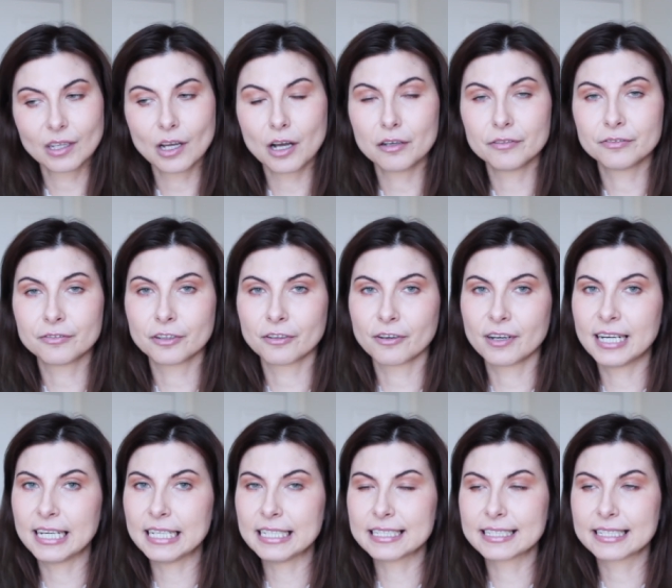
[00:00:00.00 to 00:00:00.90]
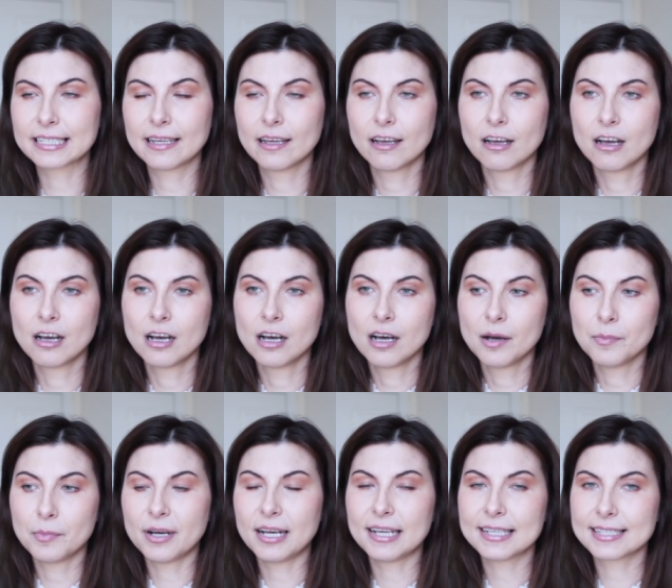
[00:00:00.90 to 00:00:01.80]
go for it.
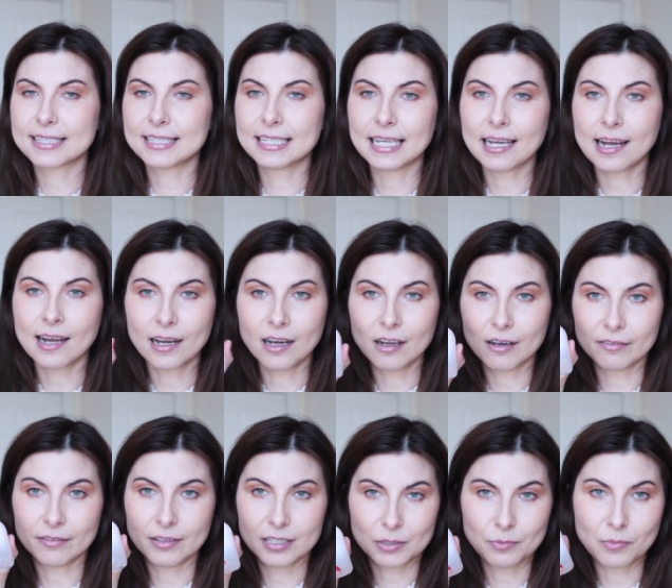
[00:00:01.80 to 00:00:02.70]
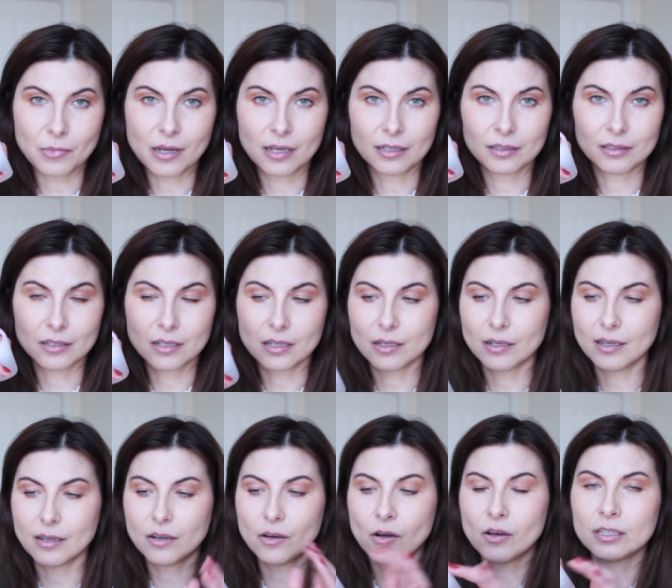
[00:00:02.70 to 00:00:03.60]
Personally, I love this one
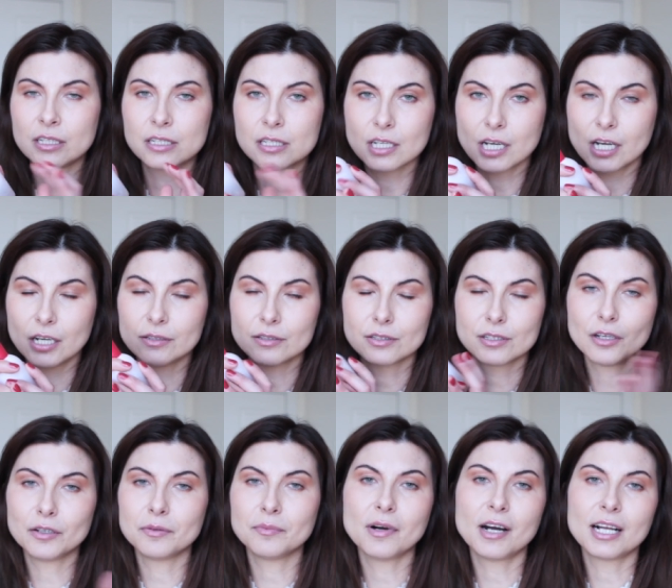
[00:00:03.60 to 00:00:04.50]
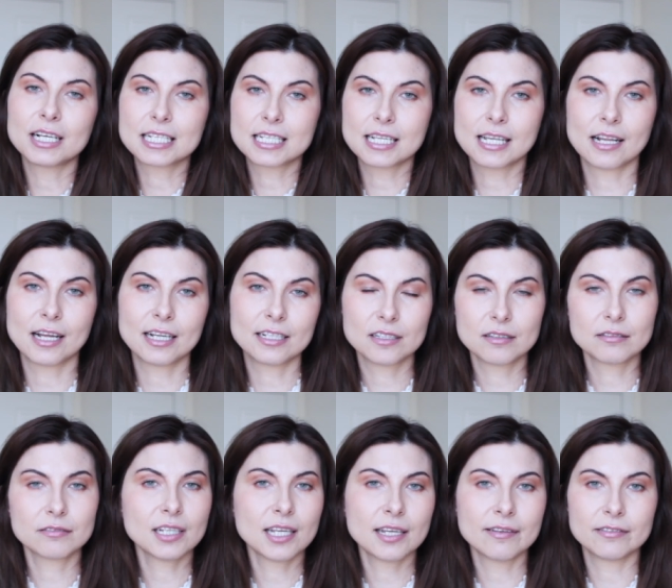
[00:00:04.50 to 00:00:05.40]
on its own so much that I
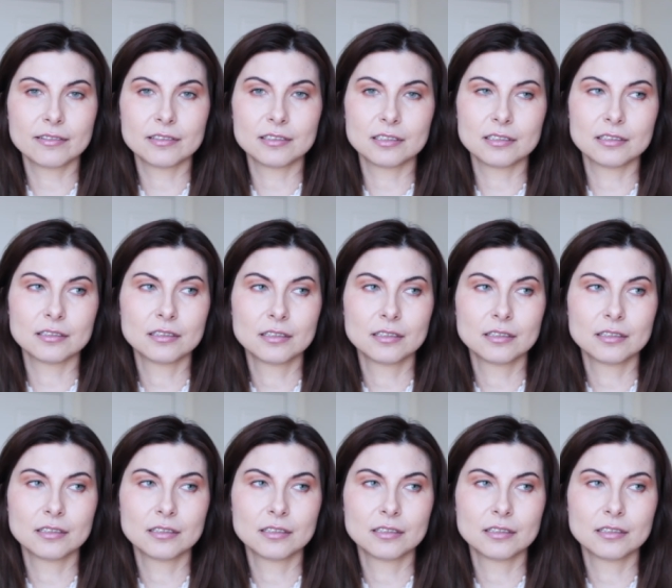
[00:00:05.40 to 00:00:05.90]
don't even